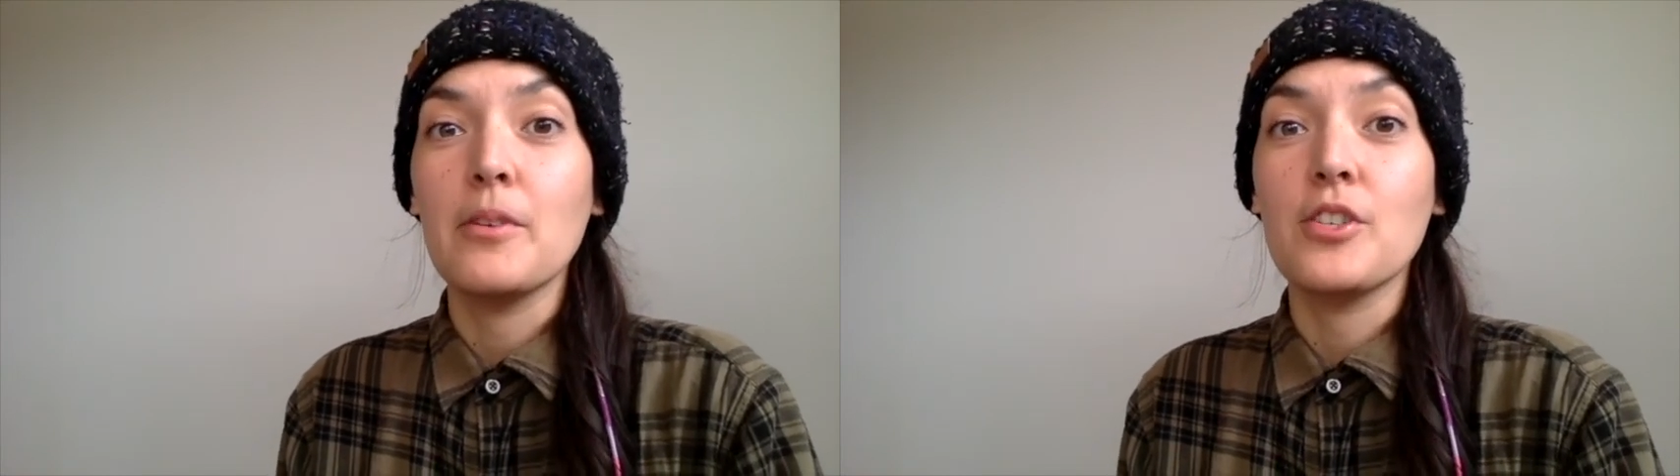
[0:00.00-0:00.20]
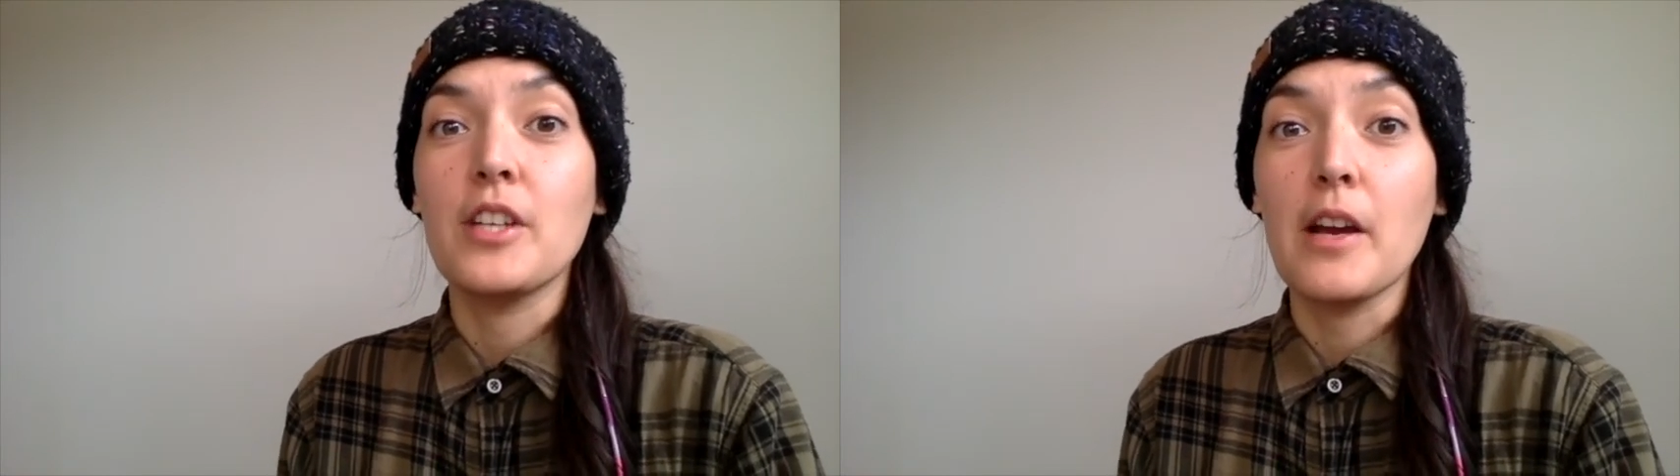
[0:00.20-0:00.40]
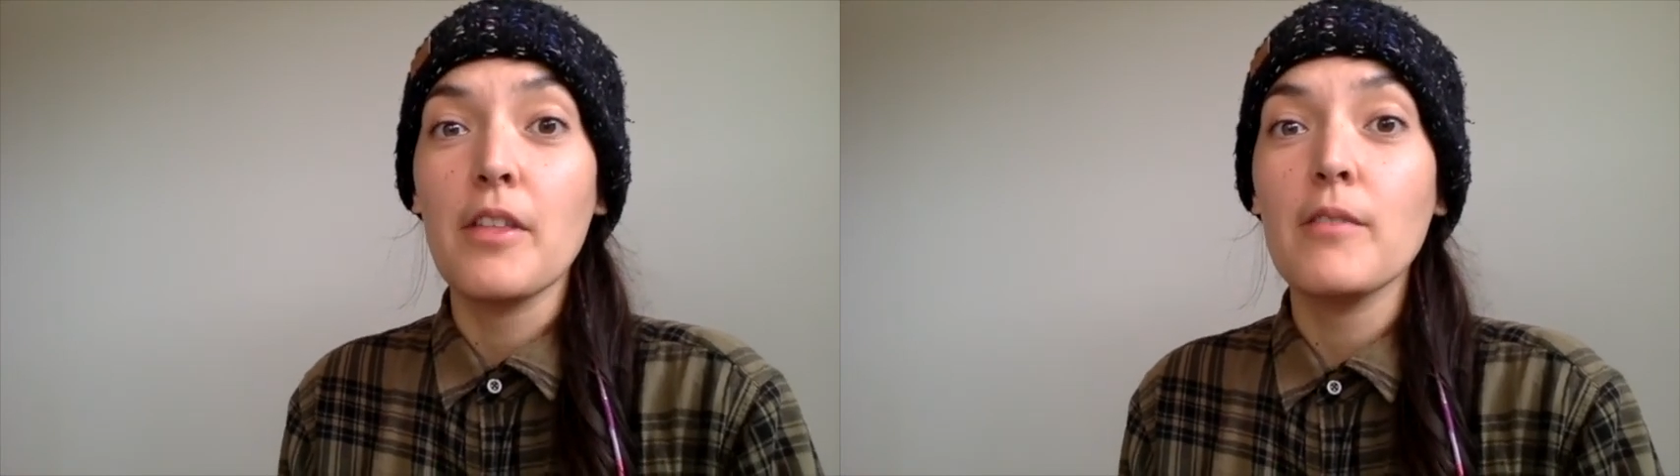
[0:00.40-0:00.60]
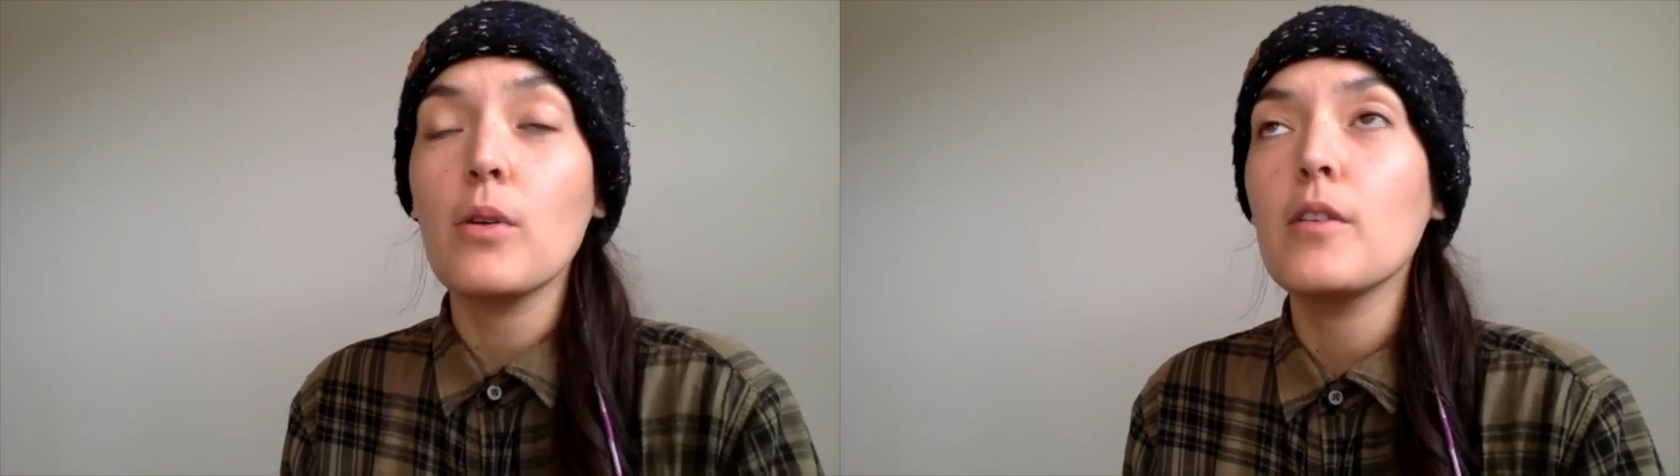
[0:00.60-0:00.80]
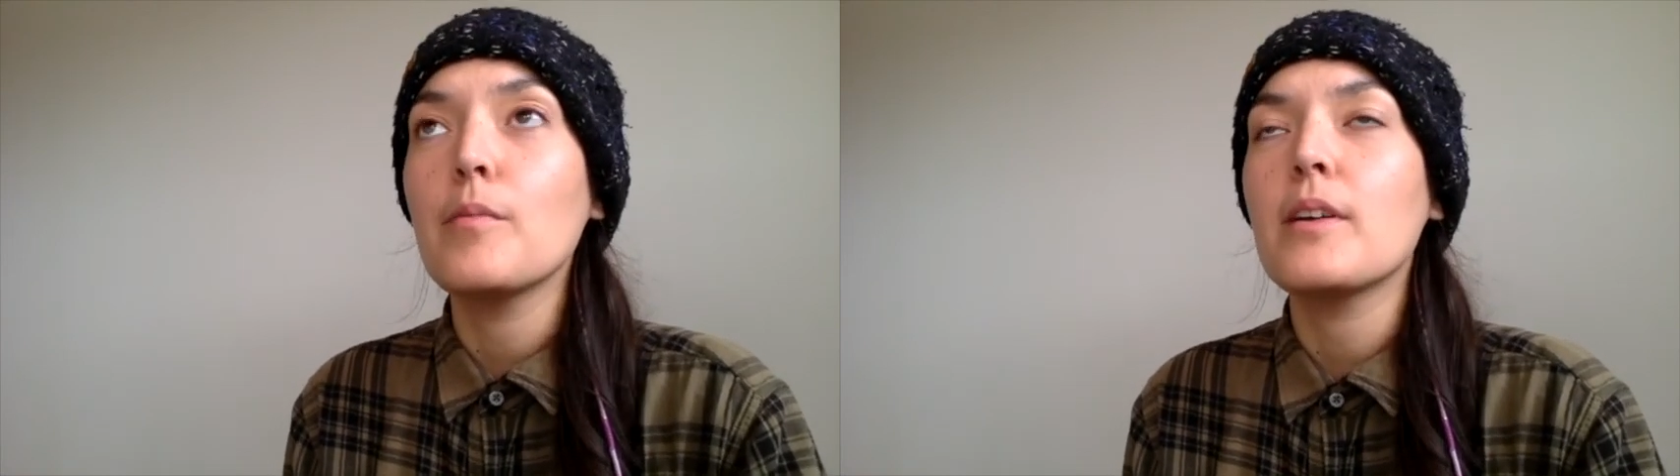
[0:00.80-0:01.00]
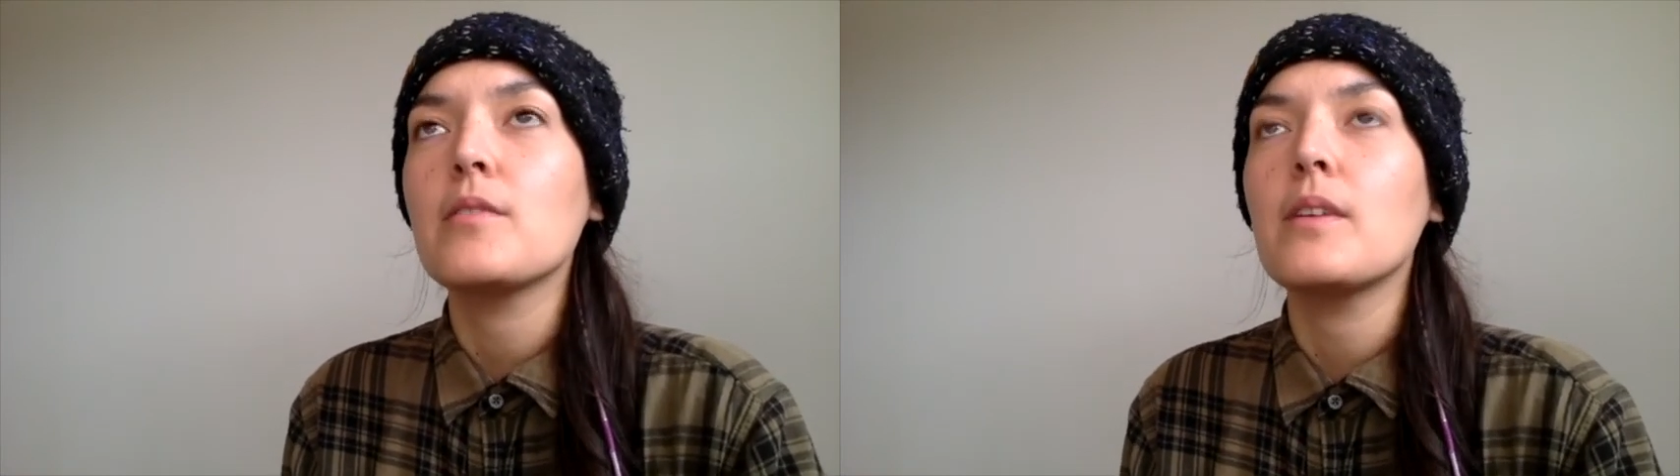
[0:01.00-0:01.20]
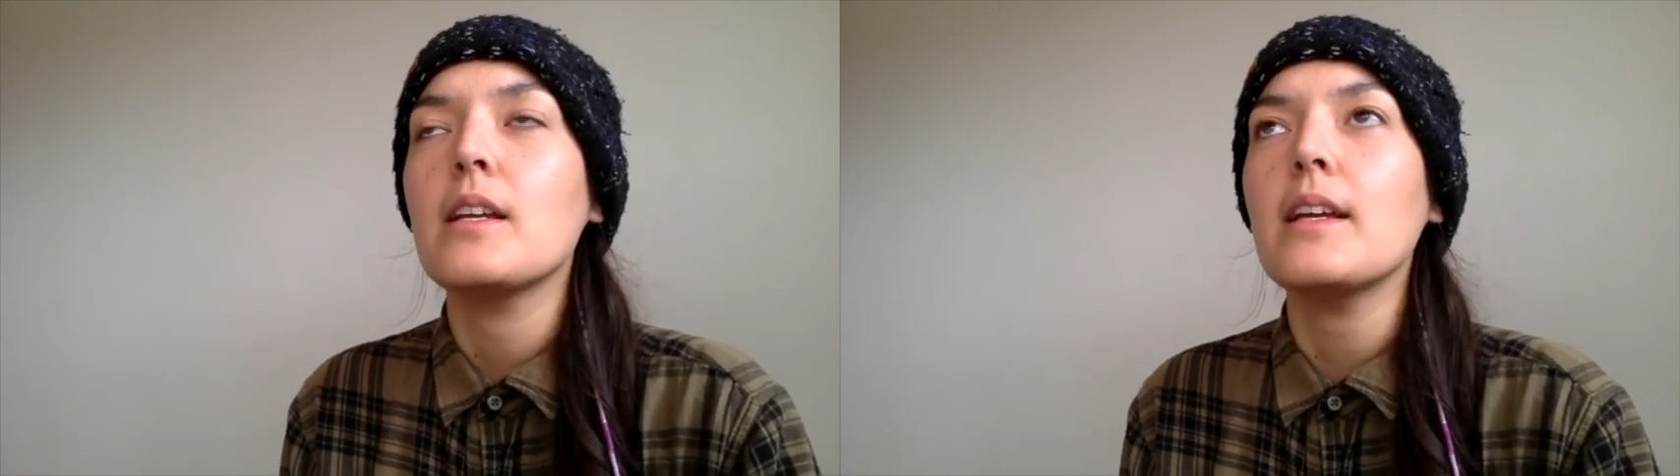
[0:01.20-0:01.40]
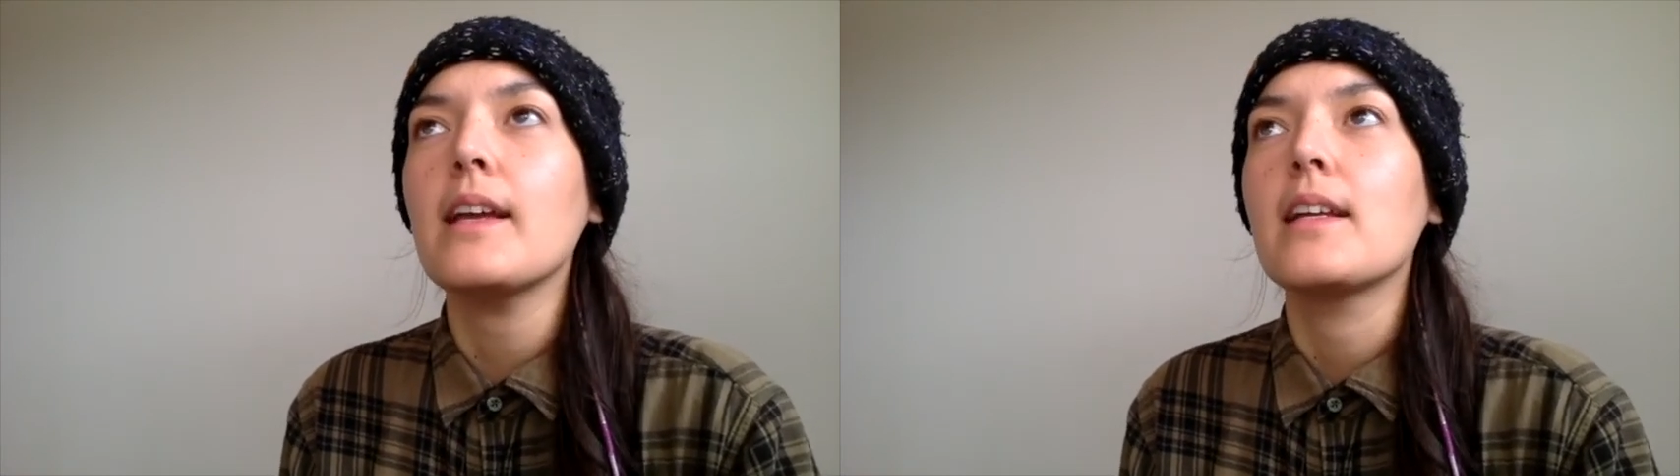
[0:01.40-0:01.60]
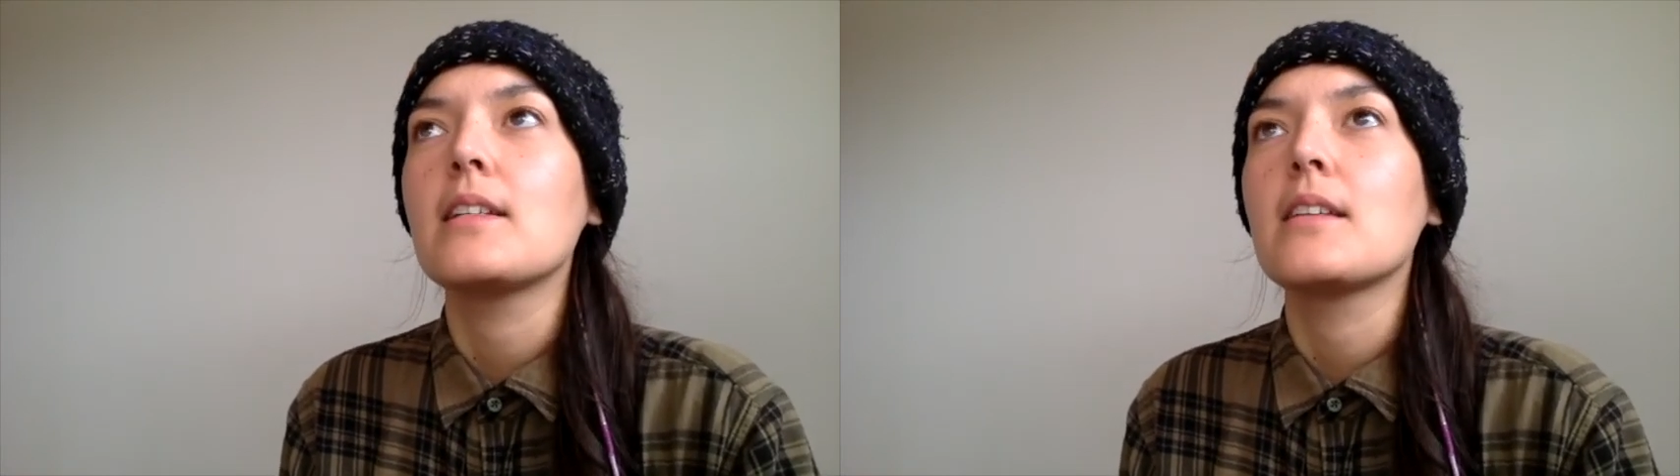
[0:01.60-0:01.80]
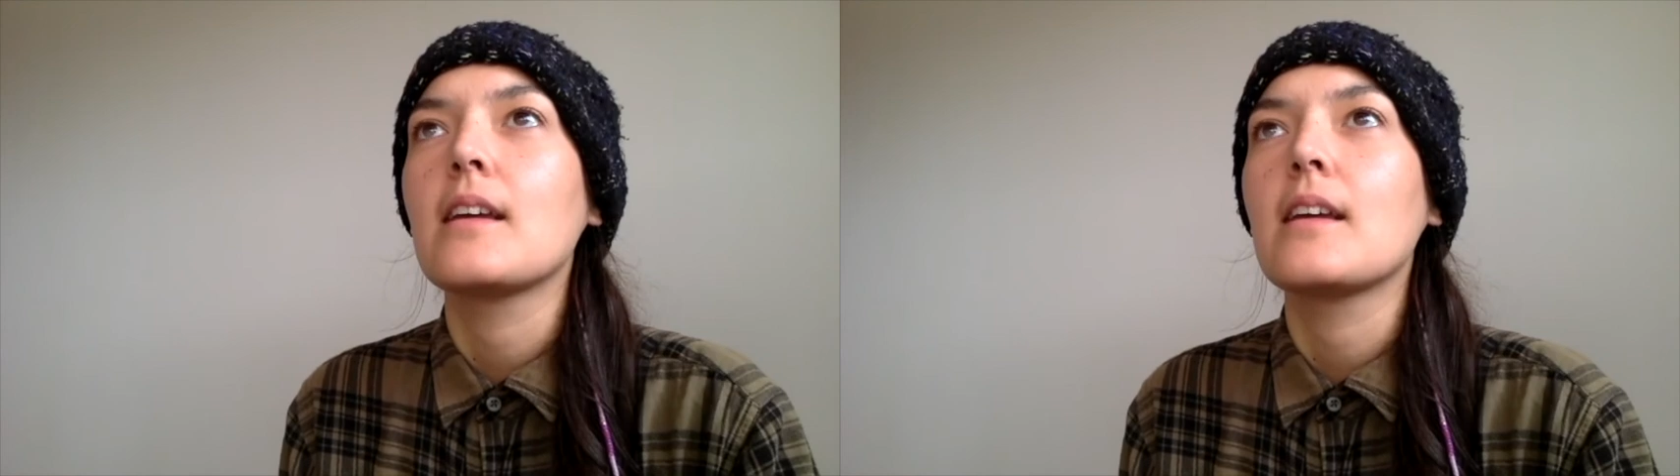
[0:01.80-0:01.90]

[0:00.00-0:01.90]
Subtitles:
share that role of breastfeeding, and